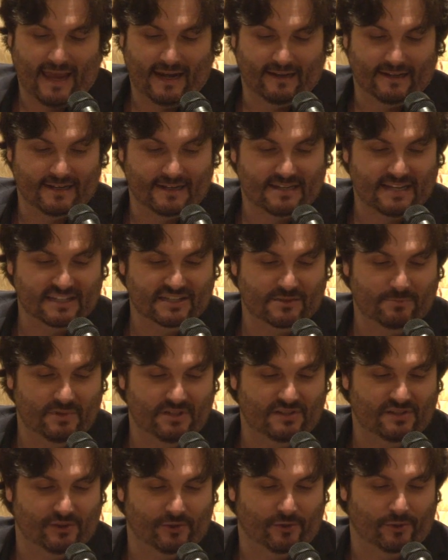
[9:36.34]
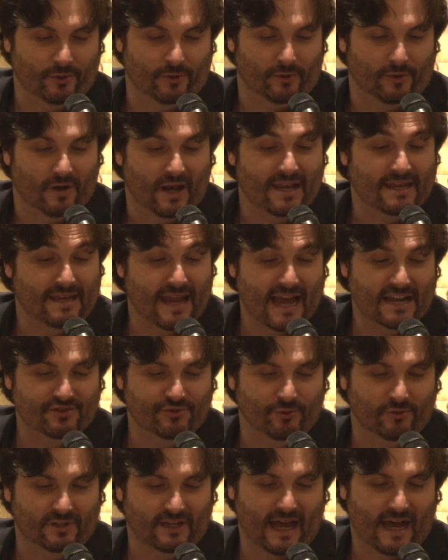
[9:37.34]
And in a testament to her
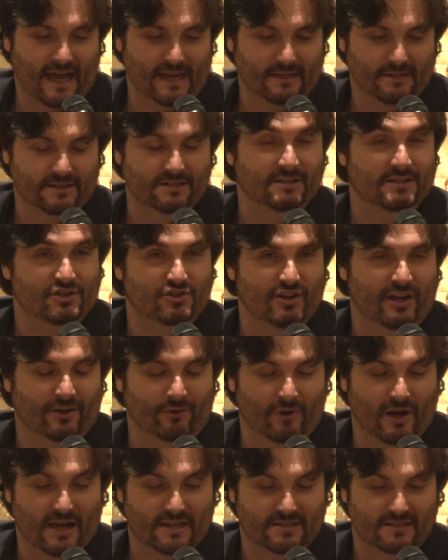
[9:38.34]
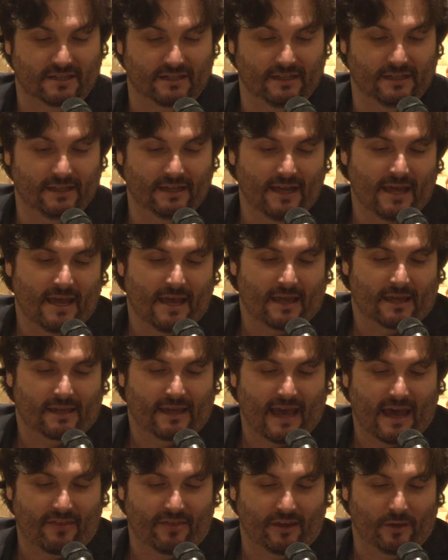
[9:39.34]
natural kindness and generosity,
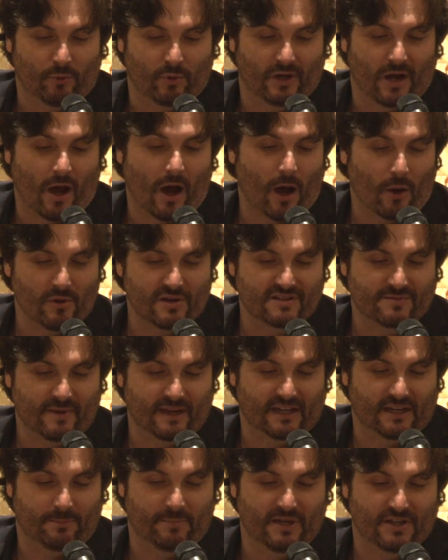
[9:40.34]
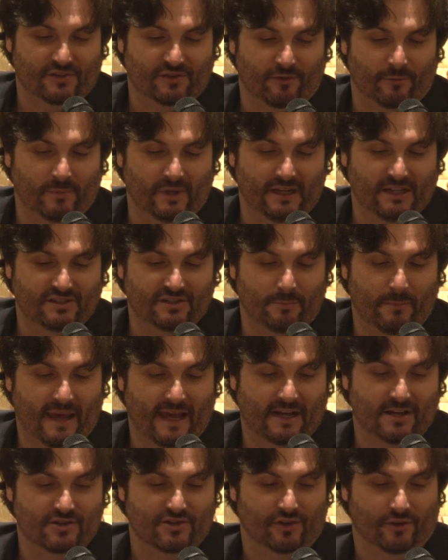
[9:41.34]
Kathy would always make a pitch for me to
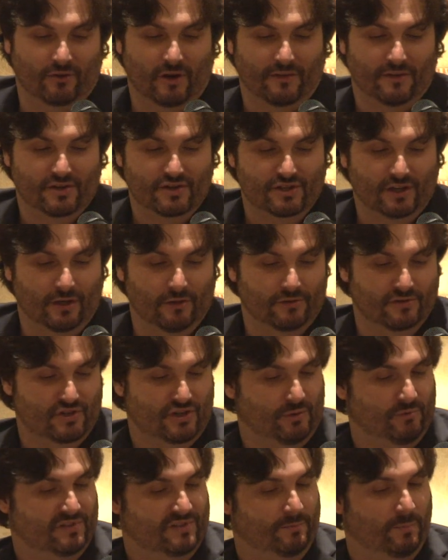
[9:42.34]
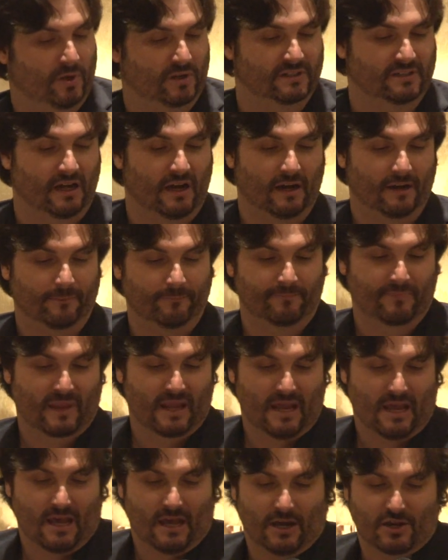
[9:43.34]
manage her on the shows she was booked on,
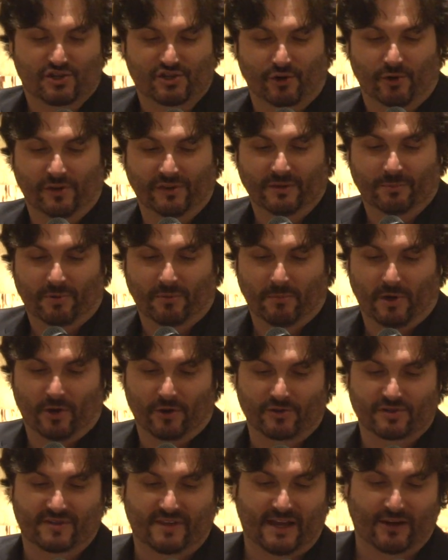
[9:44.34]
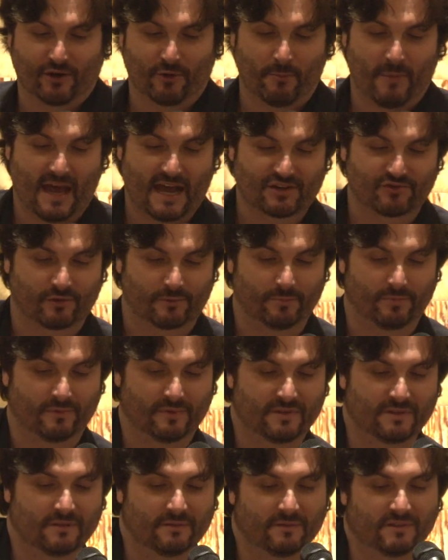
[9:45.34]
assuring the promoters that her match would
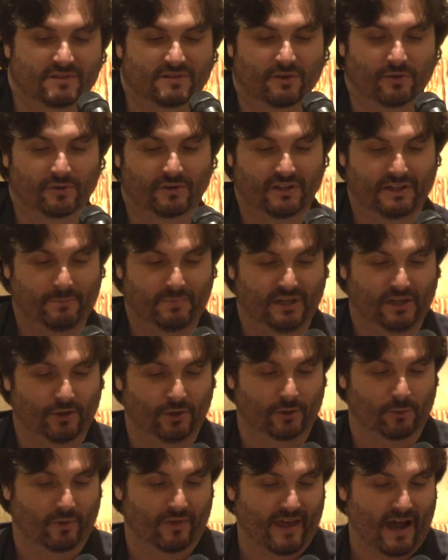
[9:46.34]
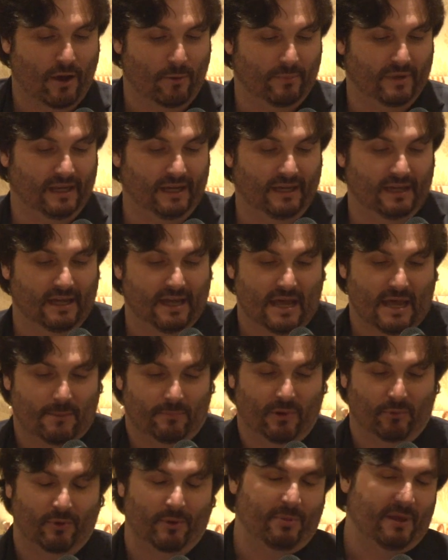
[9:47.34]
certainly be good without me,
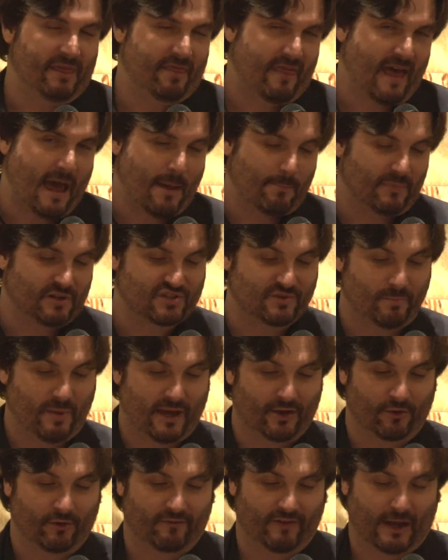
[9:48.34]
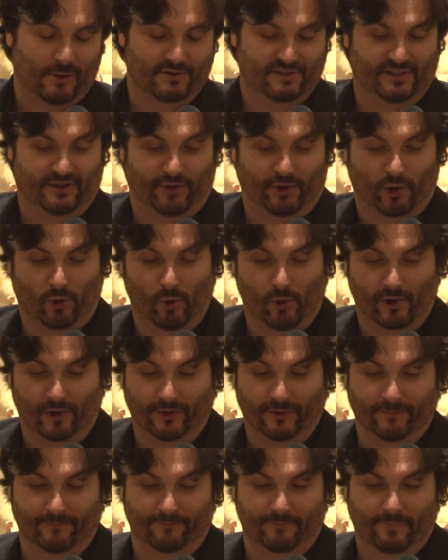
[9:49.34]
but would be that much better if I was in her corner.